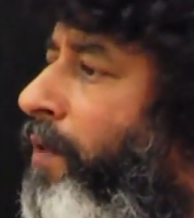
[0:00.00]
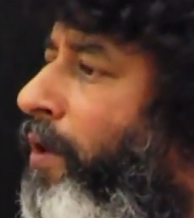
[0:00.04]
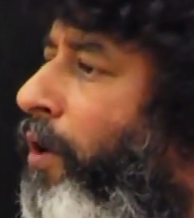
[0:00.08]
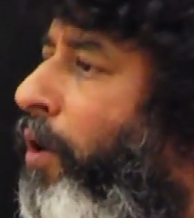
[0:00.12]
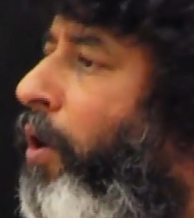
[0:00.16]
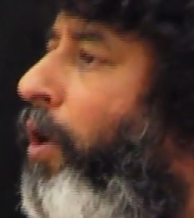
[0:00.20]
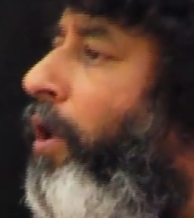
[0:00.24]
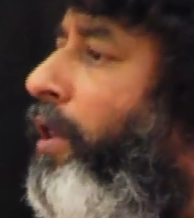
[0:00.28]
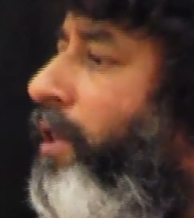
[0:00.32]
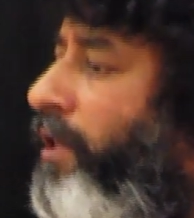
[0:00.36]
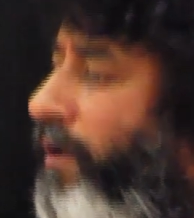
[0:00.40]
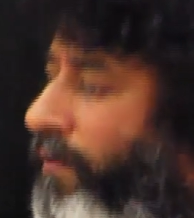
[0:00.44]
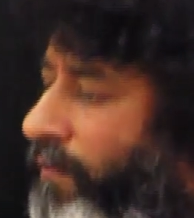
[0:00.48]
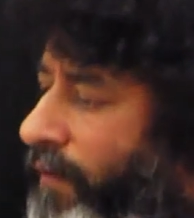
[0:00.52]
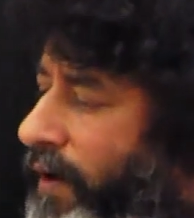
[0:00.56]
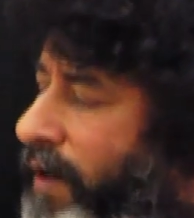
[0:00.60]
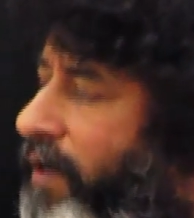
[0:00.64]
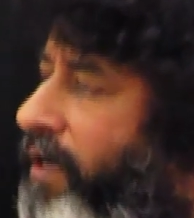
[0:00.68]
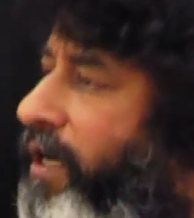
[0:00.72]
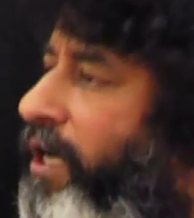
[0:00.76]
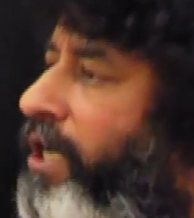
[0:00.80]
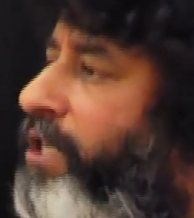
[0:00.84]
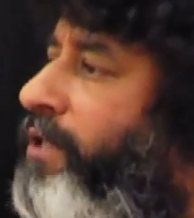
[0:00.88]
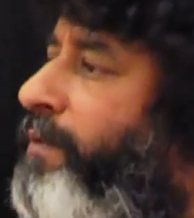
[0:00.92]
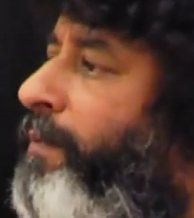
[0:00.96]
all the
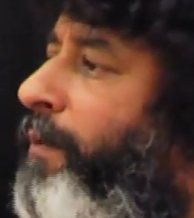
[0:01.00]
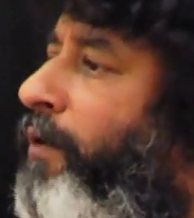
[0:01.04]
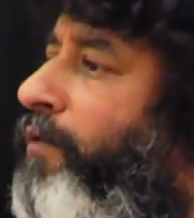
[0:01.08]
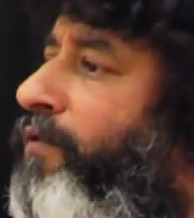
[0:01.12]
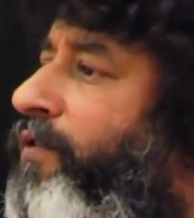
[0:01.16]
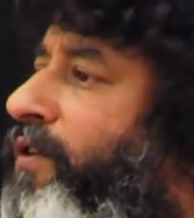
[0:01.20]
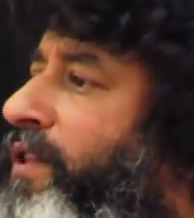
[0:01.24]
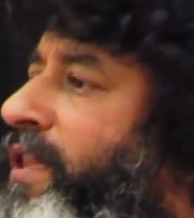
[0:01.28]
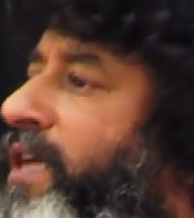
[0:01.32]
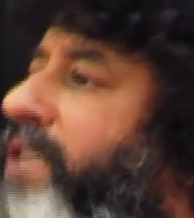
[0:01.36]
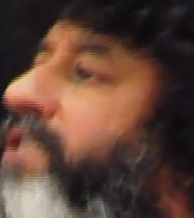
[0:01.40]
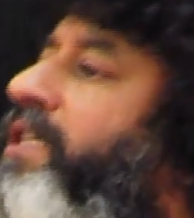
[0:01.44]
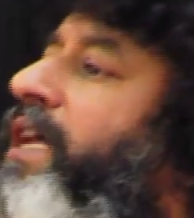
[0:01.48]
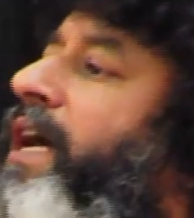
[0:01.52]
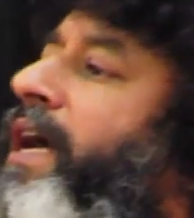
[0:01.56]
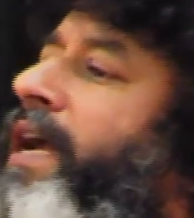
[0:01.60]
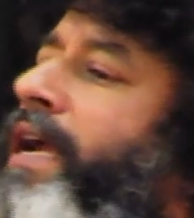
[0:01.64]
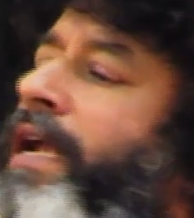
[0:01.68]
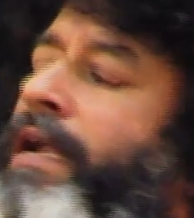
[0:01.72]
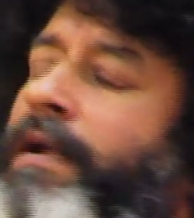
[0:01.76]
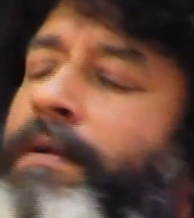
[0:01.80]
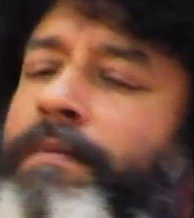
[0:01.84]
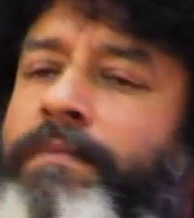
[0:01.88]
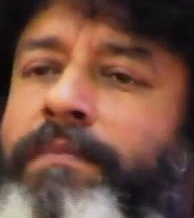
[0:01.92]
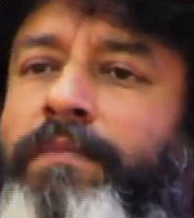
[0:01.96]
workers moved to the
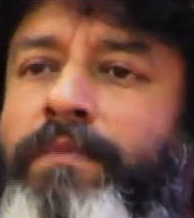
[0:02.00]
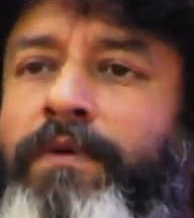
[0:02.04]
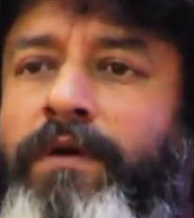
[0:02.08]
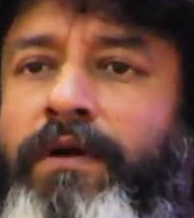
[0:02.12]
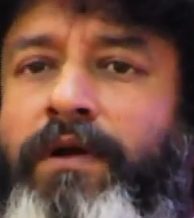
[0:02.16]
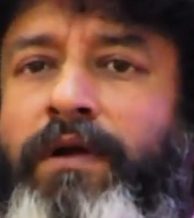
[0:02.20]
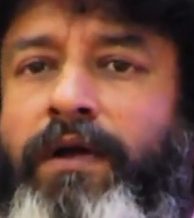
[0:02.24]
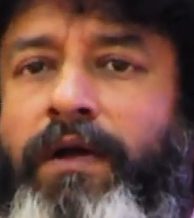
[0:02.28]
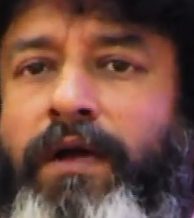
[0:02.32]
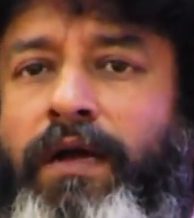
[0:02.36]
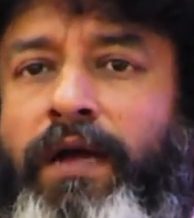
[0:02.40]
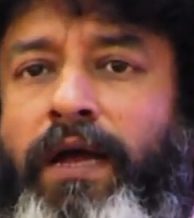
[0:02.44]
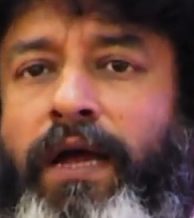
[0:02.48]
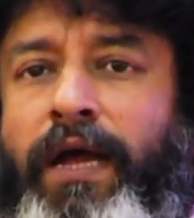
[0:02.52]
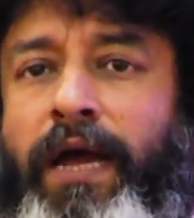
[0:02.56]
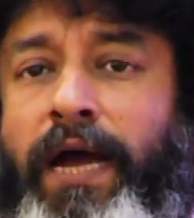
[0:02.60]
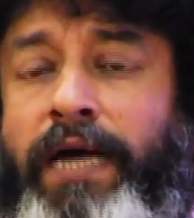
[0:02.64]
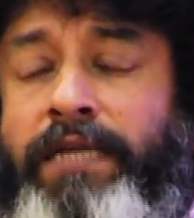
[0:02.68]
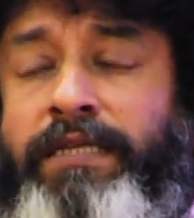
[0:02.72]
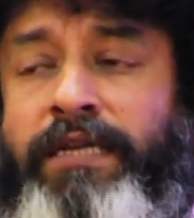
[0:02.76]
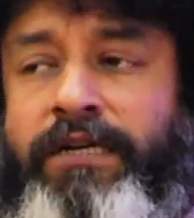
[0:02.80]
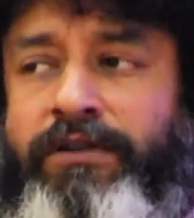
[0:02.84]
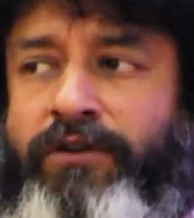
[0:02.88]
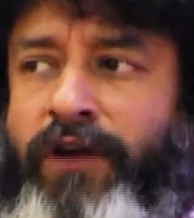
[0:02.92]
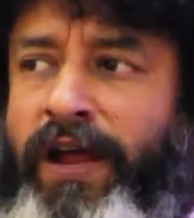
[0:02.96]
side,
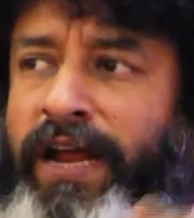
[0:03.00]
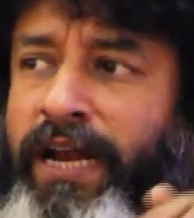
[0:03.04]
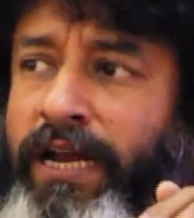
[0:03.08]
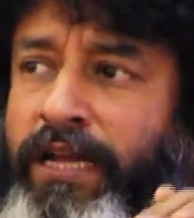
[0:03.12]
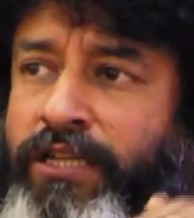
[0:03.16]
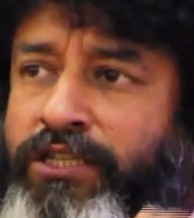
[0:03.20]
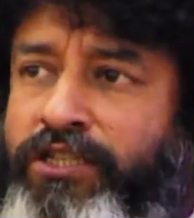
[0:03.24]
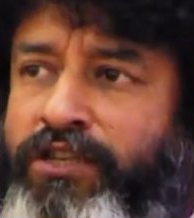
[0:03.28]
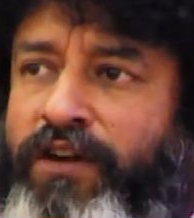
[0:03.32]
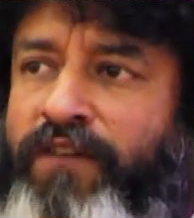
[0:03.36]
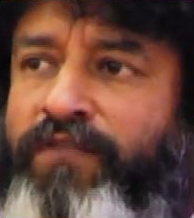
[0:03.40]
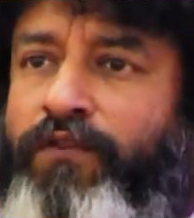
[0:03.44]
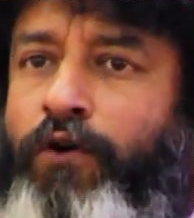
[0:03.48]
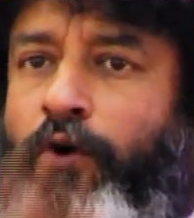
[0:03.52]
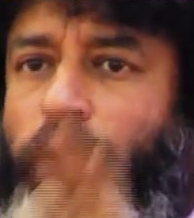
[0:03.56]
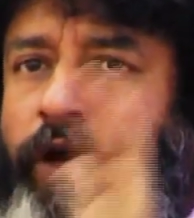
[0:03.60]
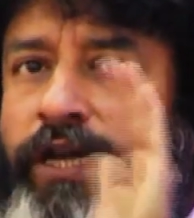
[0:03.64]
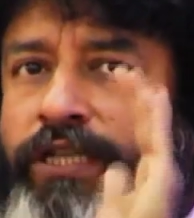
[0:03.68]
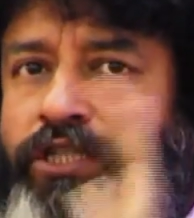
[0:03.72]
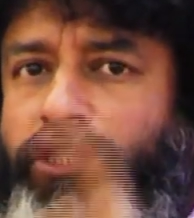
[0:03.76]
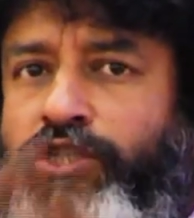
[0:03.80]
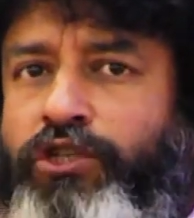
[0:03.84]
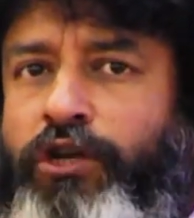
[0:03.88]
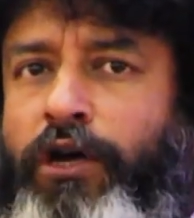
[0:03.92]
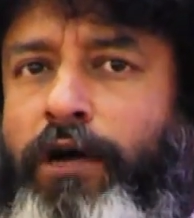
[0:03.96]
and the train, instead of
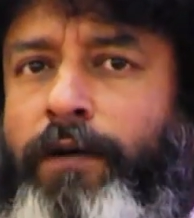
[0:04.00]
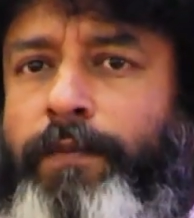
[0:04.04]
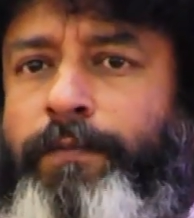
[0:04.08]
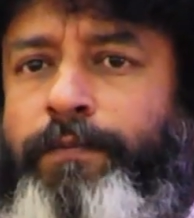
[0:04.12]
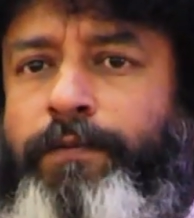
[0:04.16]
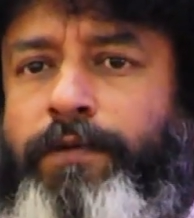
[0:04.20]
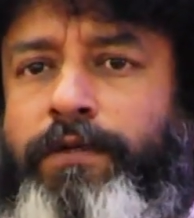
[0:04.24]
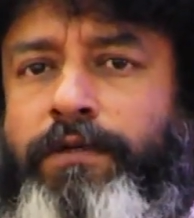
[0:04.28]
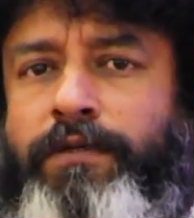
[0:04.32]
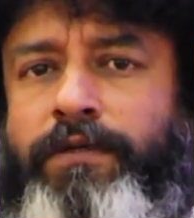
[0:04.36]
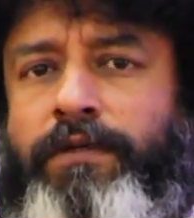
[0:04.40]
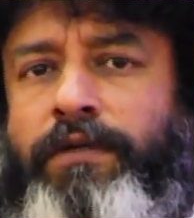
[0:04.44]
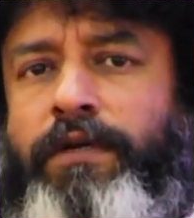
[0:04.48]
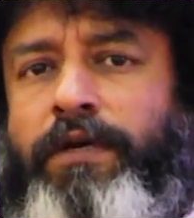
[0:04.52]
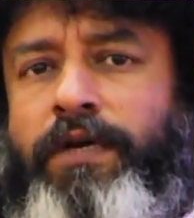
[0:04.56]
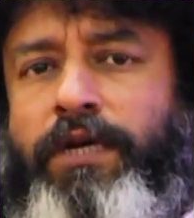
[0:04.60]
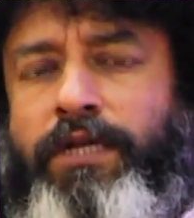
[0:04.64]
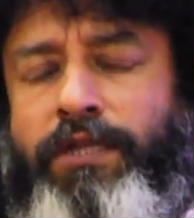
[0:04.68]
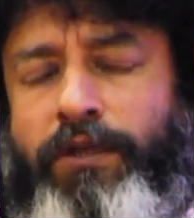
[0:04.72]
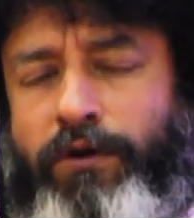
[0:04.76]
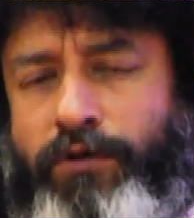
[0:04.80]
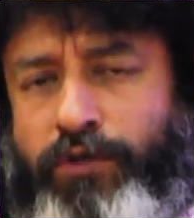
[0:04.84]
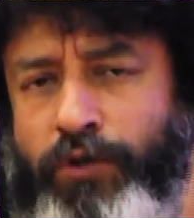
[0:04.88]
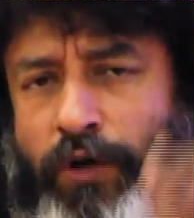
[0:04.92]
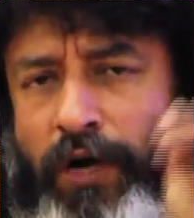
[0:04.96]
going, stopped.
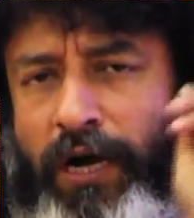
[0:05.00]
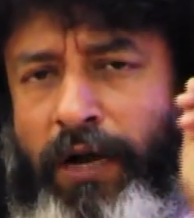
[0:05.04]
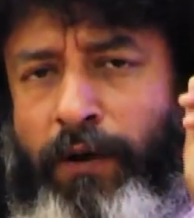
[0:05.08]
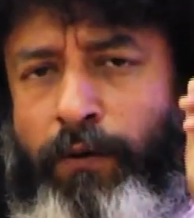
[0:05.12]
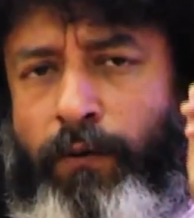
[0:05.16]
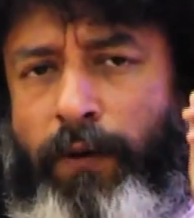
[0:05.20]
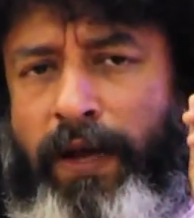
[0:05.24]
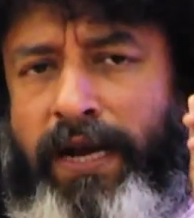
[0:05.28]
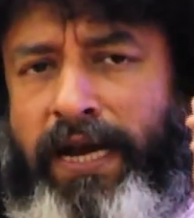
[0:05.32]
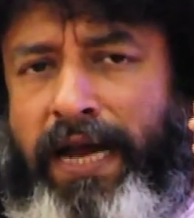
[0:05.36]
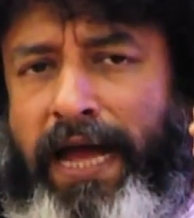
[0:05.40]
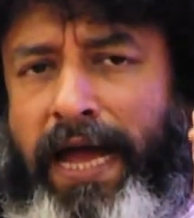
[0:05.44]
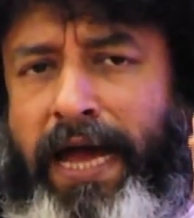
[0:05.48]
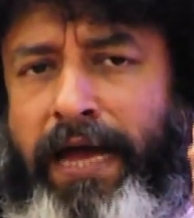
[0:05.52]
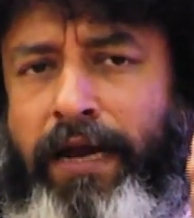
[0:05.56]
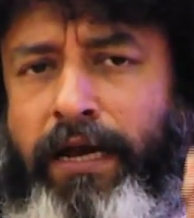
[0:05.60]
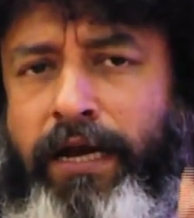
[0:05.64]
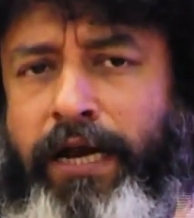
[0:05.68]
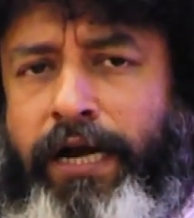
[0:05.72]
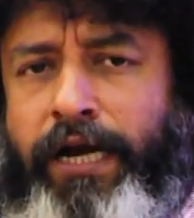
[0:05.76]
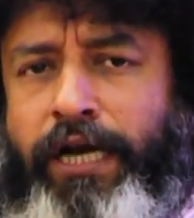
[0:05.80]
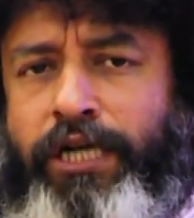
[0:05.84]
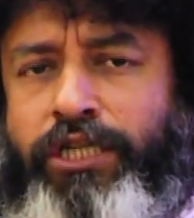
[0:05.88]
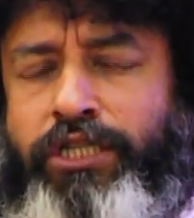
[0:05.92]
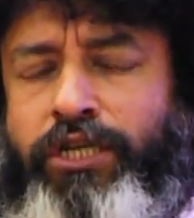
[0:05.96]
There was only one
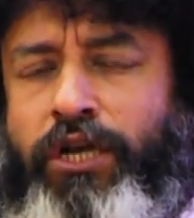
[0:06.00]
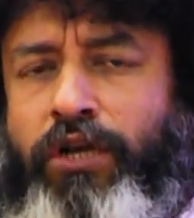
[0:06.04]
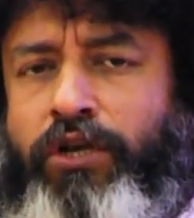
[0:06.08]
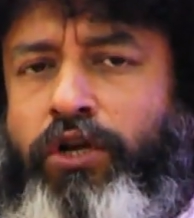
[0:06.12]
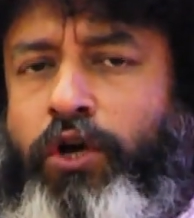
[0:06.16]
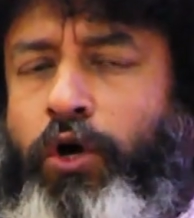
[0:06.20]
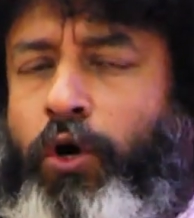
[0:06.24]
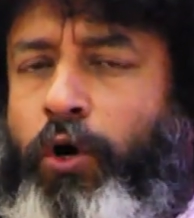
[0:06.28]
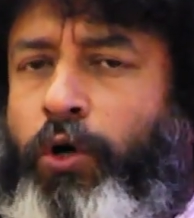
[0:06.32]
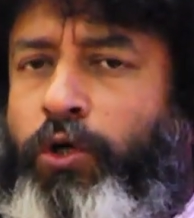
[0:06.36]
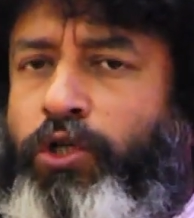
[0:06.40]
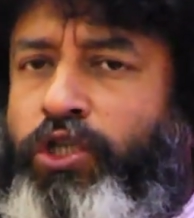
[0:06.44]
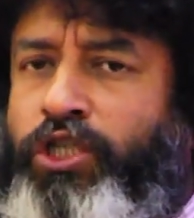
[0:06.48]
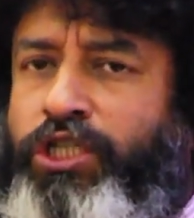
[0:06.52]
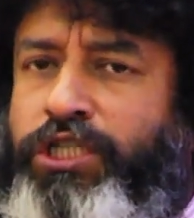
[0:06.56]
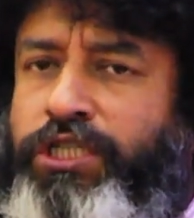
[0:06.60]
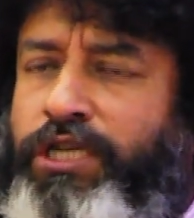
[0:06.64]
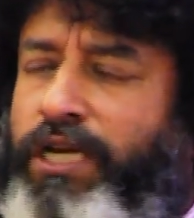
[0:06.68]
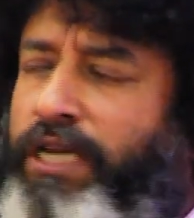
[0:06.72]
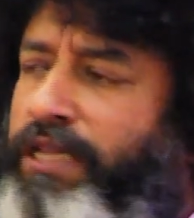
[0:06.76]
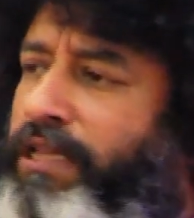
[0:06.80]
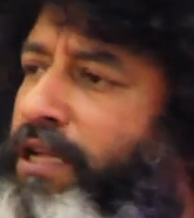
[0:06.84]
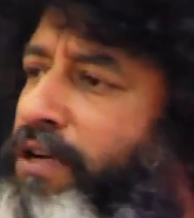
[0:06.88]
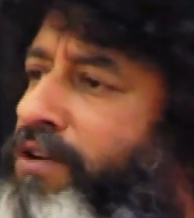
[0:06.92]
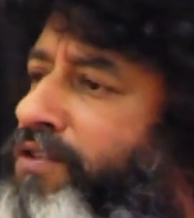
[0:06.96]
air-conditioned coach
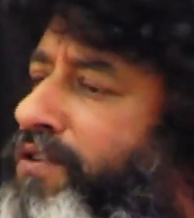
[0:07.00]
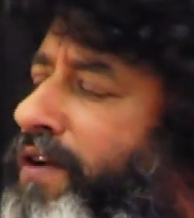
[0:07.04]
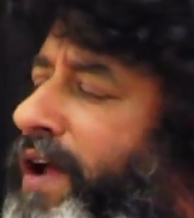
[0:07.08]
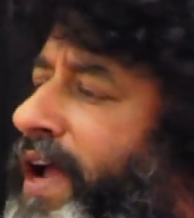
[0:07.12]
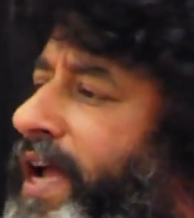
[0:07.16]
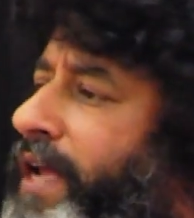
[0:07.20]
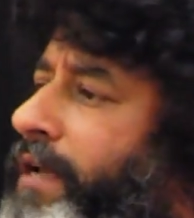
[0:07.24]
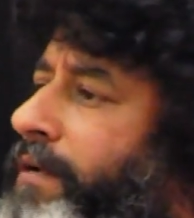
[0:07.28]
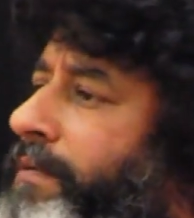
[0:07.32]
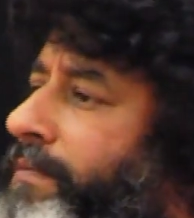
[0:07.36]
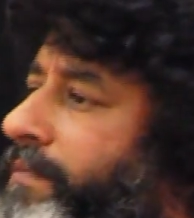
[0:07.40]
in the train.